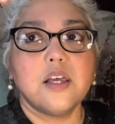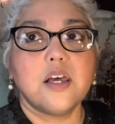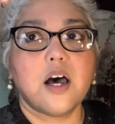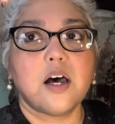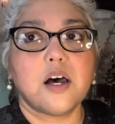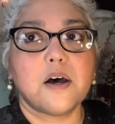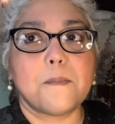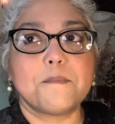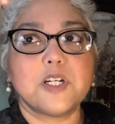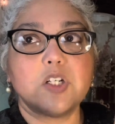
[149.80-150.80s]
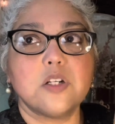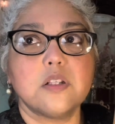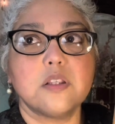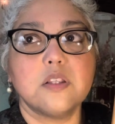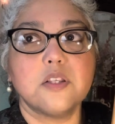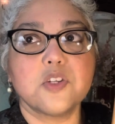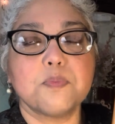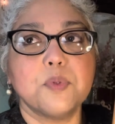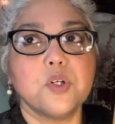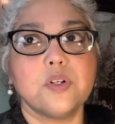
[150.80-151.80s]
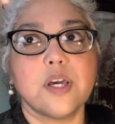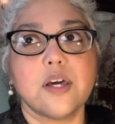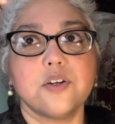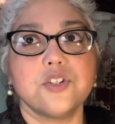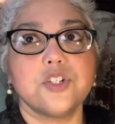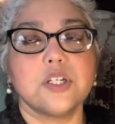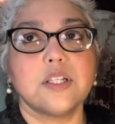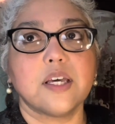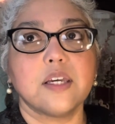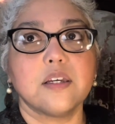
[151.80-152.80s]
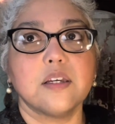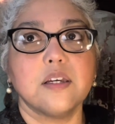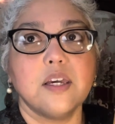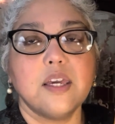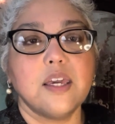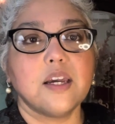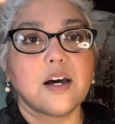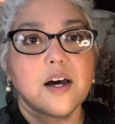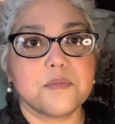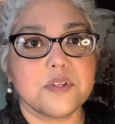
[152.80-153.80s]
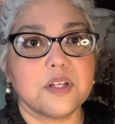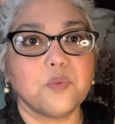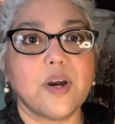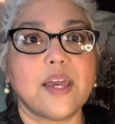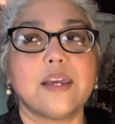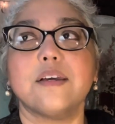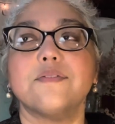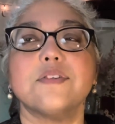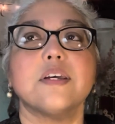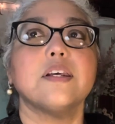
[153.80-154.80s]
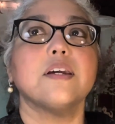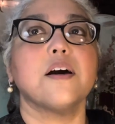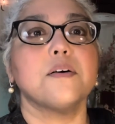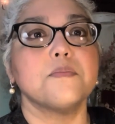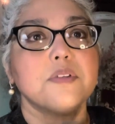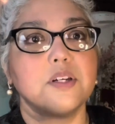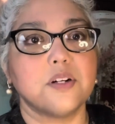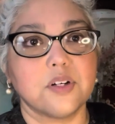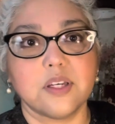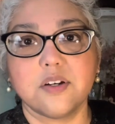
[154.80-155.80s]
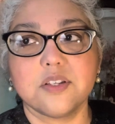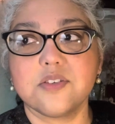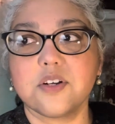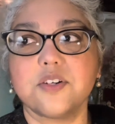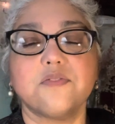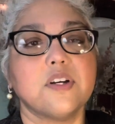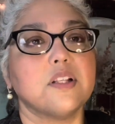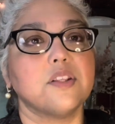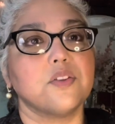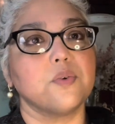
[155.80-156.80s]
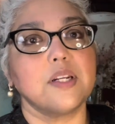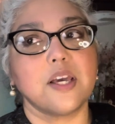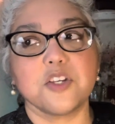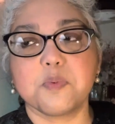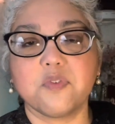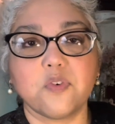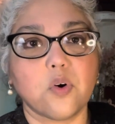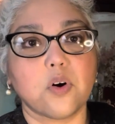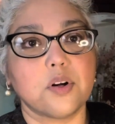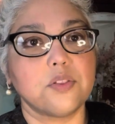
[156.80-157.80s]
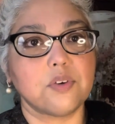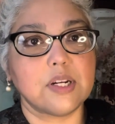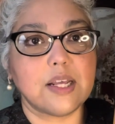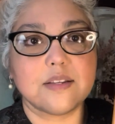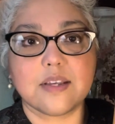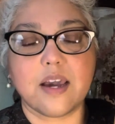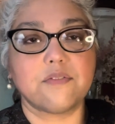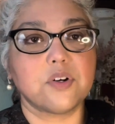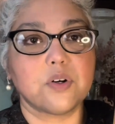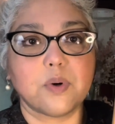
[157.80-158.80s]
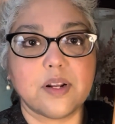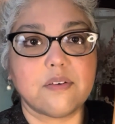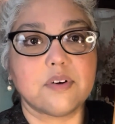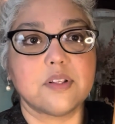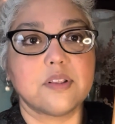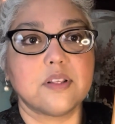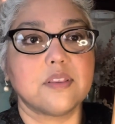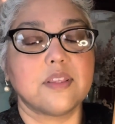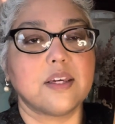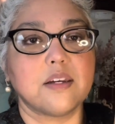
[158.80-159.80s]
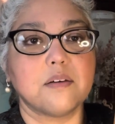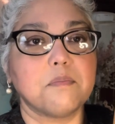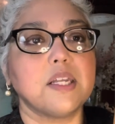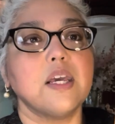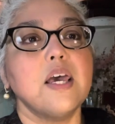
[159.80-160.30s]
um, this moon energy, like it comes in waves and it comes, you know, you could start to feel it three days before and three days after whatever and the thing. But,